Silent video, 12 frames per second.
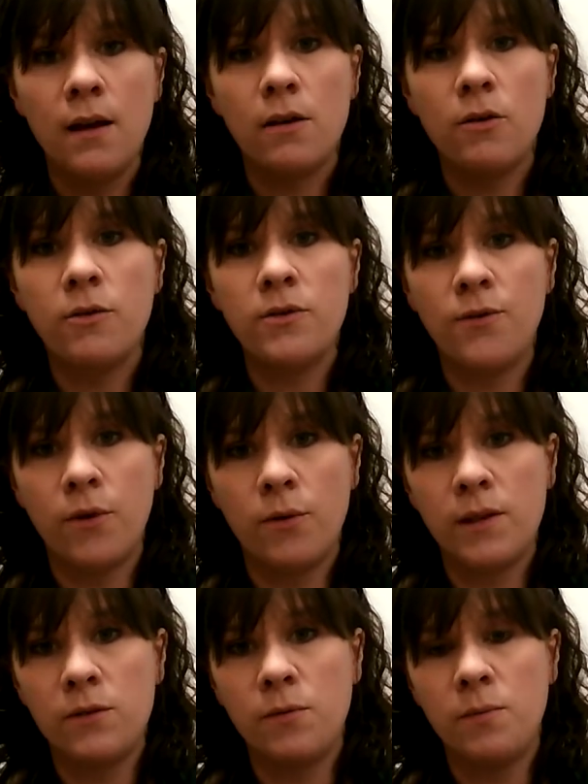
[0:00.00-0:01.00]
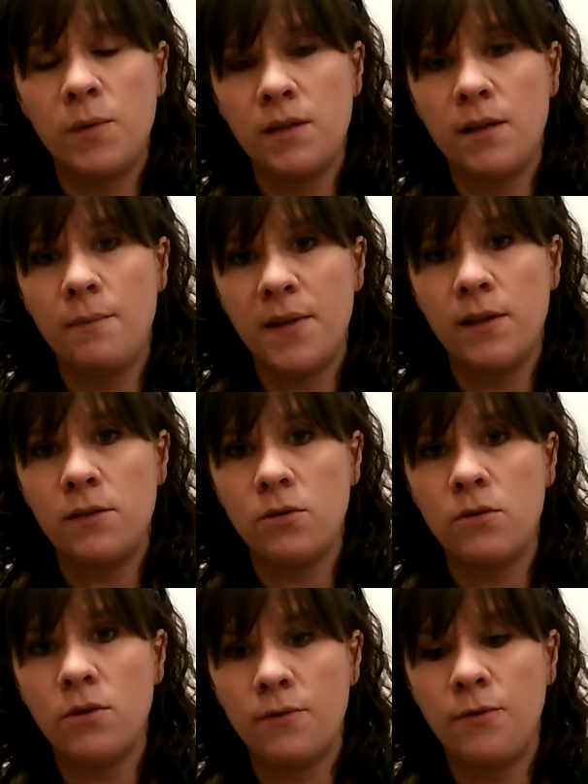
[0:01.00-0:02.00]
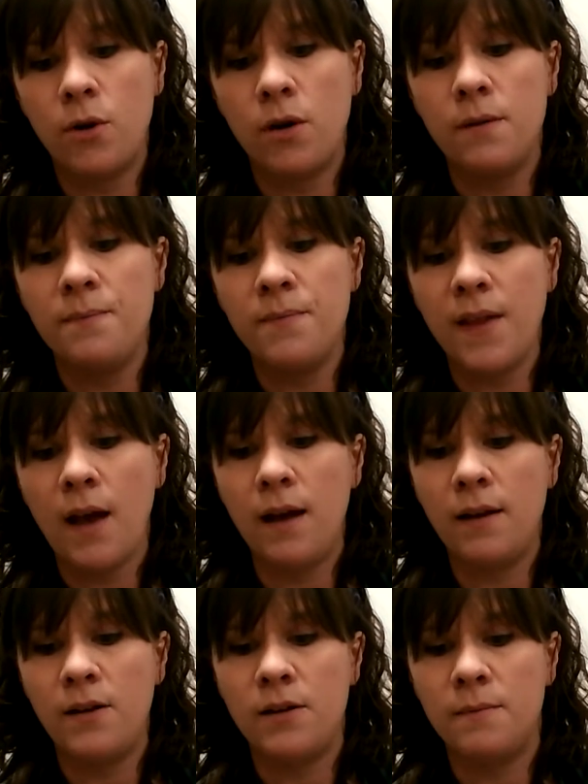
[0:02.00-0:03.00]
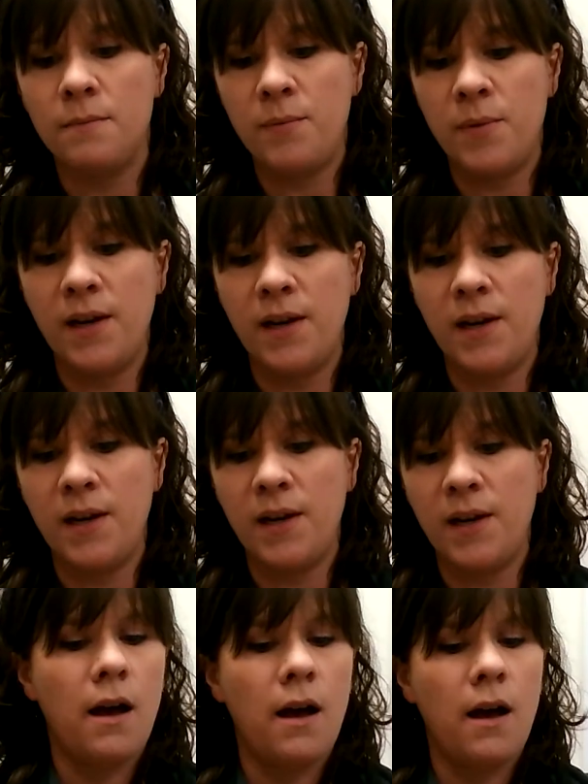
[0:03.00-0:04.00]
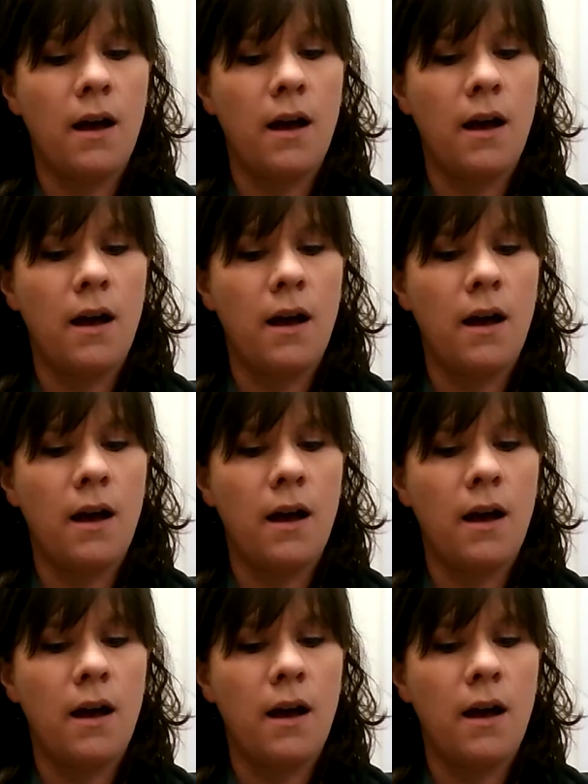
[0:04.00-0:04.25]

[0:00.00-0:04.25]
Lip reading: close focus would be something to look for on your binoculars.